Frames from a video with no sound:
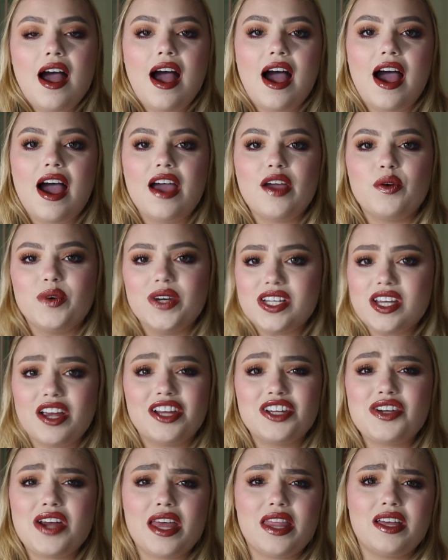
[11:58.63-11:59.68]
I wish I
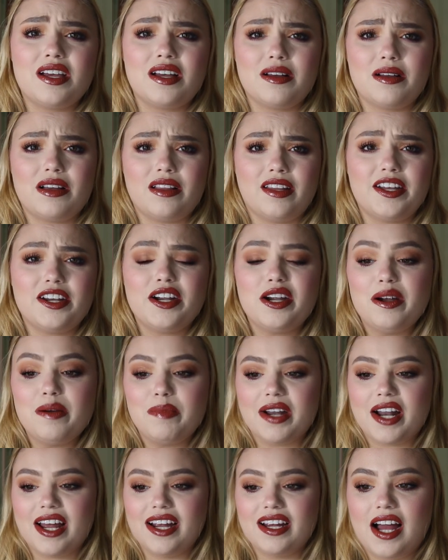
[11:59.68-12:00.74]
could try the glitter,
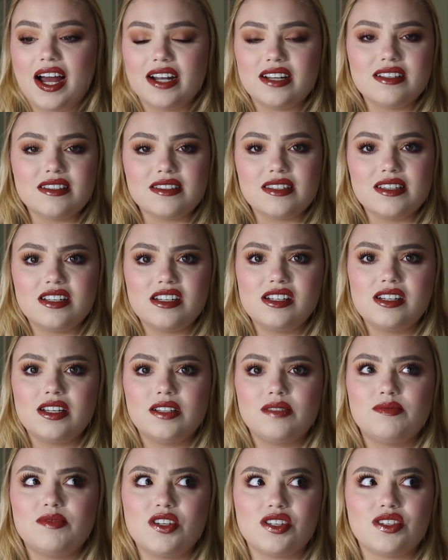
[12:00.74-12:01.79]
but
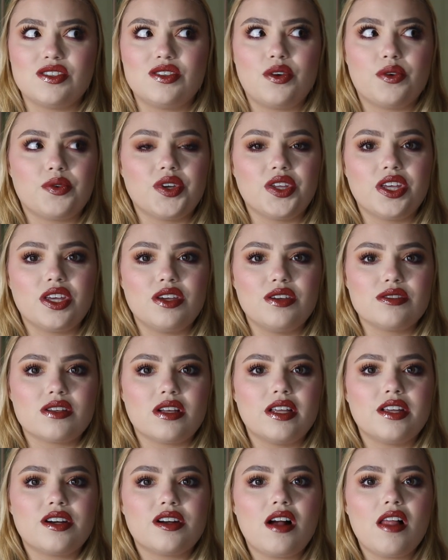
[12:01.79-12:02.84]
honestly just don't really use
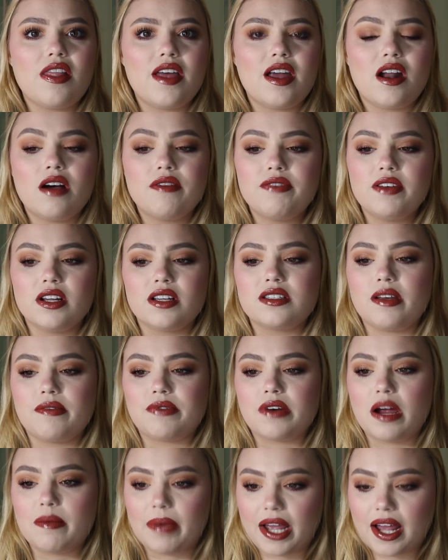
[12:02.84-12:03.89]
glitter all that often except
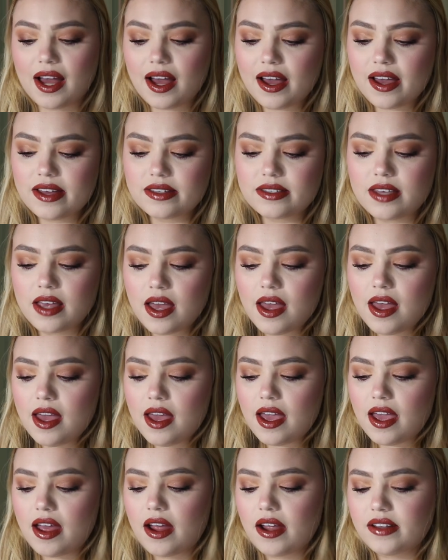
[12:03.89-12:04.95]
for on my eyes,
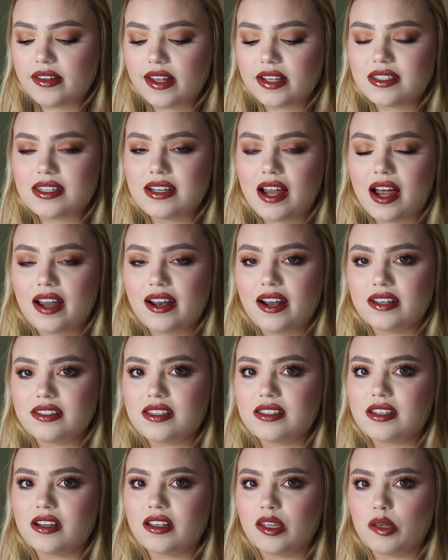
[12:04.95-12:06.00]
and that's not
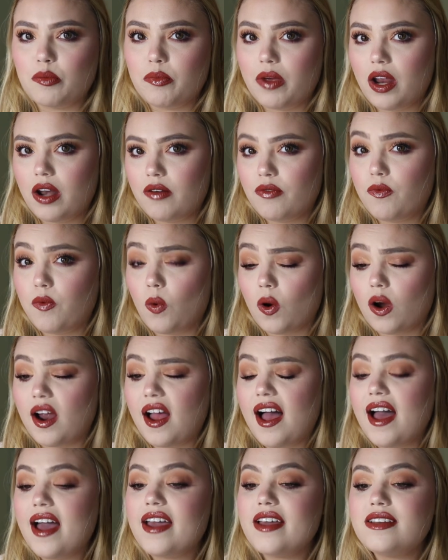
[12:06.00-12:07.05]
necessarily made for
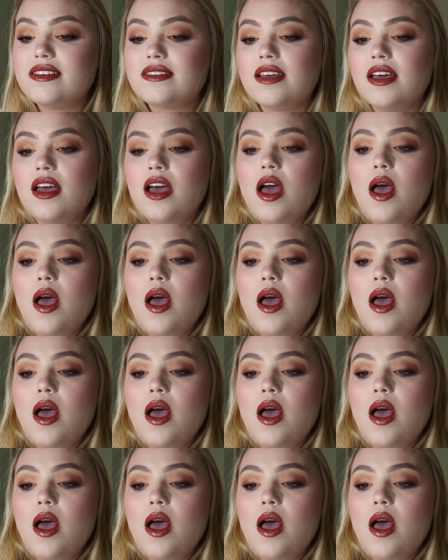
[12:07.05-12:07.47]
eyes.